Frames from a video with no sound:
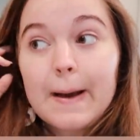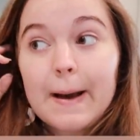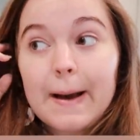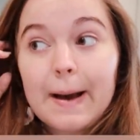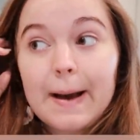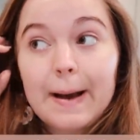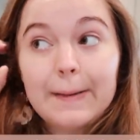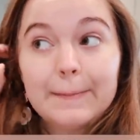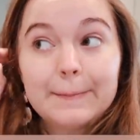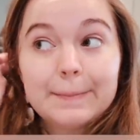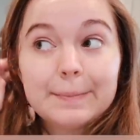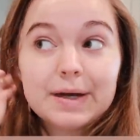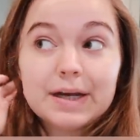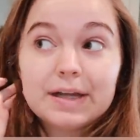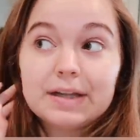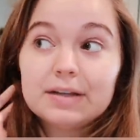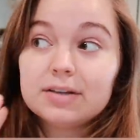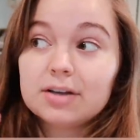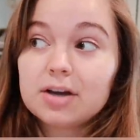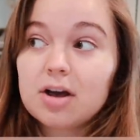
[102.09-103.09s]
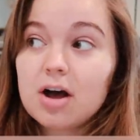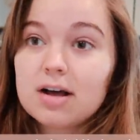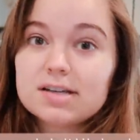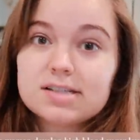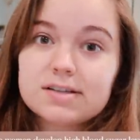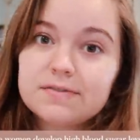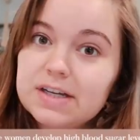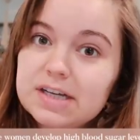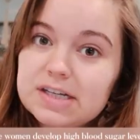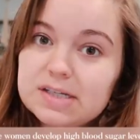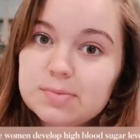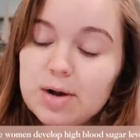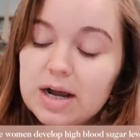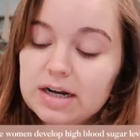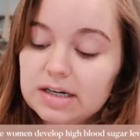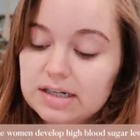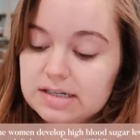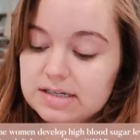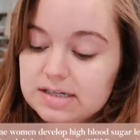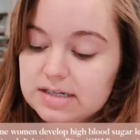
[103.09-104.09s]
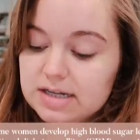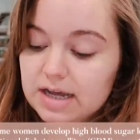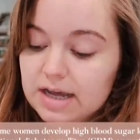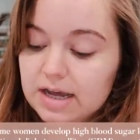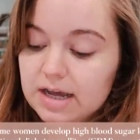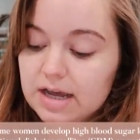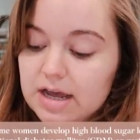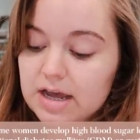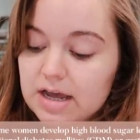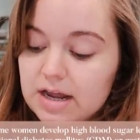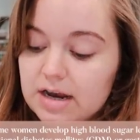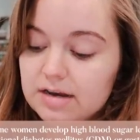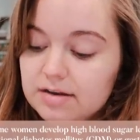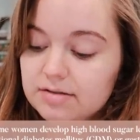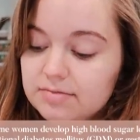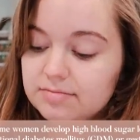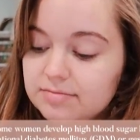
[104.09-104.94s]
but the cause of it is pregnancy, and